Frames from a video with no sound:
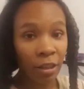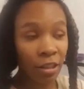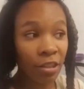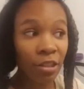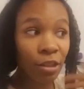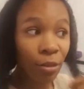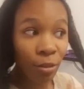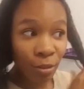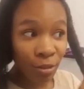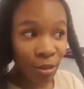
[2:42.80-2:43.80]
And this is
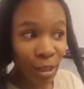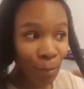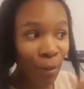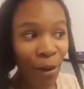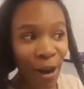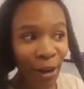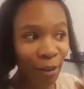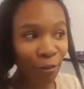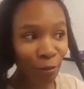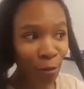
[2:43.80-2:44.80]
still just part
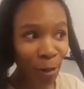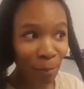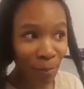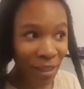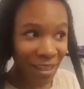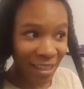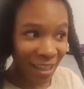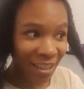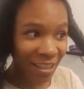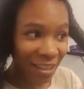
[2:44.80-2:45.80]
of one big
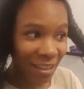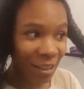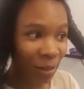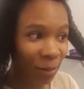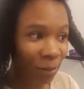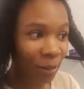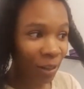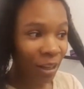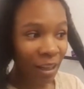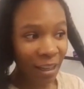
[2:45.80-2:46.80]
section. So,
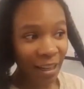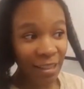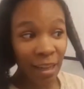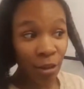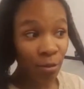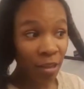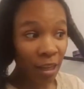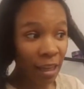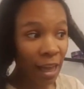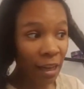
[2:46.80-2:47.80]
like I said, I used a
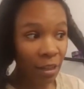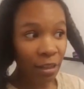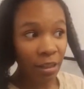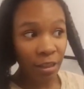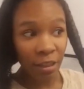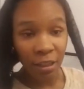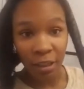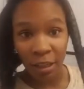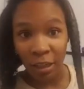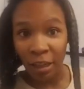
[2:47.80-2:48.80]
lot.
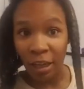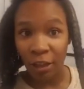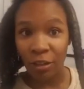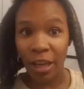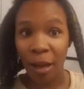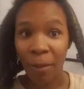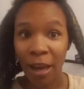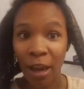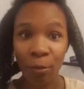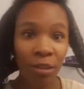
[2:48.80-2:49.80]
And you see how my
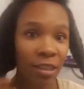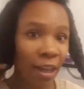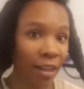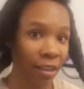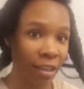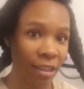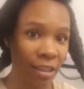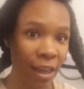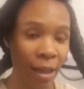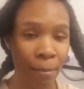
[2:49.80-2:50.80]
hair was like this
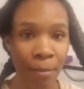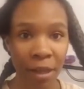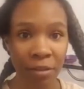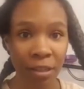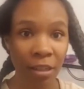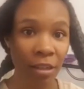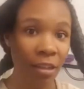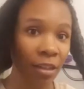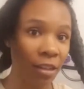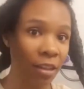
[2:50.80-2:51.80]
side bouncy
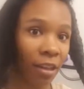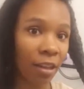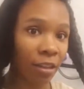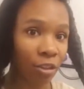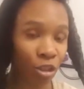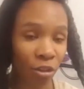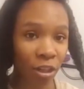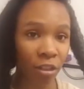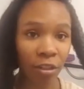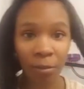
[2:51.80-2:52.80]
and
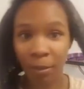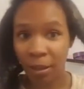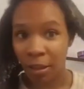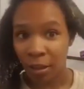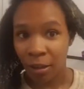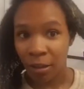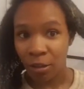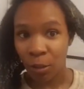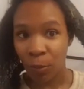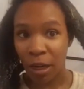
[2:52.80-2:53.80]
shrunken up?
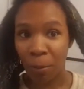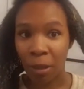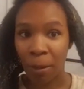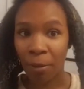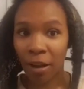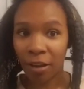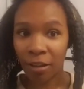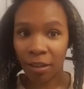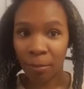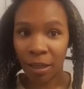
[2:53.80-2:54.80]
So when I apply
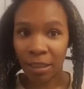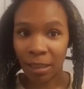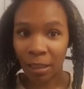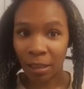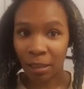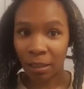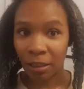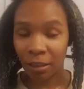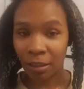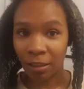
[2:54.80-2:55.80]
product, it basically,
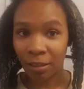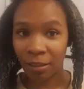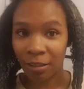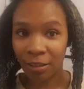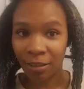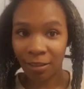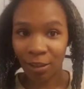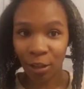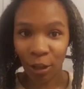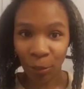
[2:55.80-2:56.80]

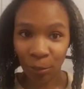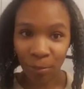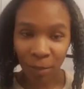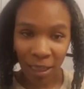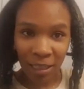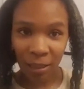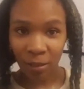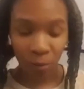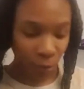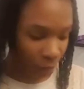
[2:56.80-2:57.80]
you know, makes
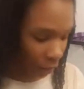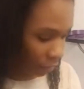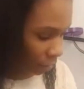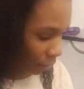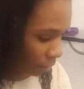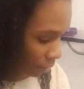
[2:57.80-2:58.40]
it really